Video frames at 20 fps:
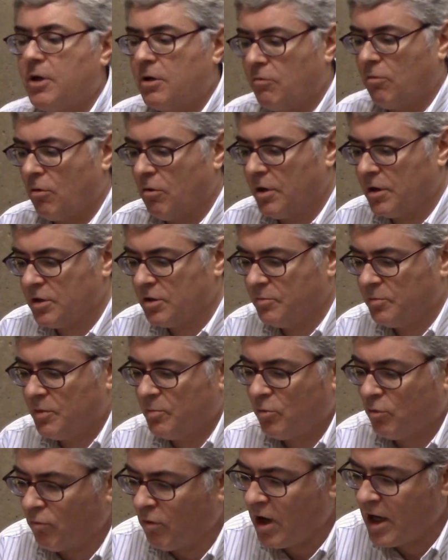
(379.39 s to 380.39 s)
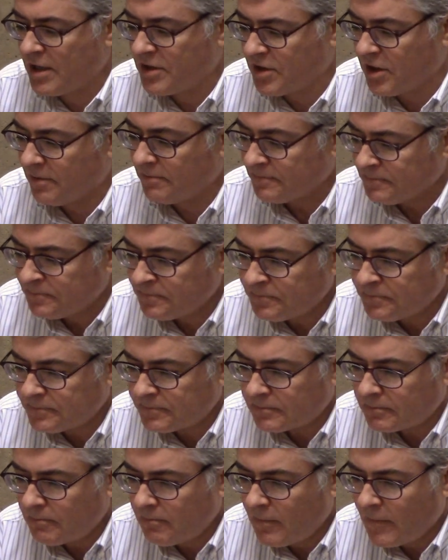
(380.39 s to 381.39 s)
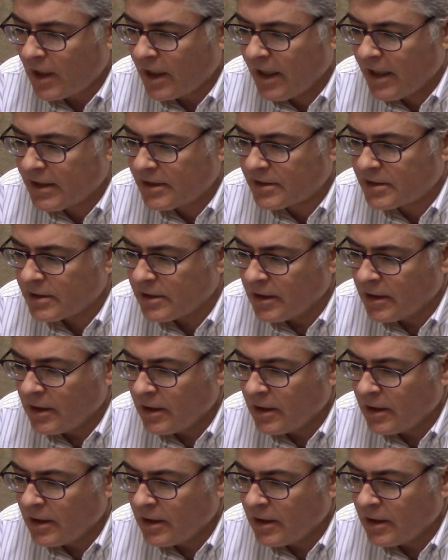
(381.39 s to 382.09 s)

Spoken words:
and growing until people rise up. And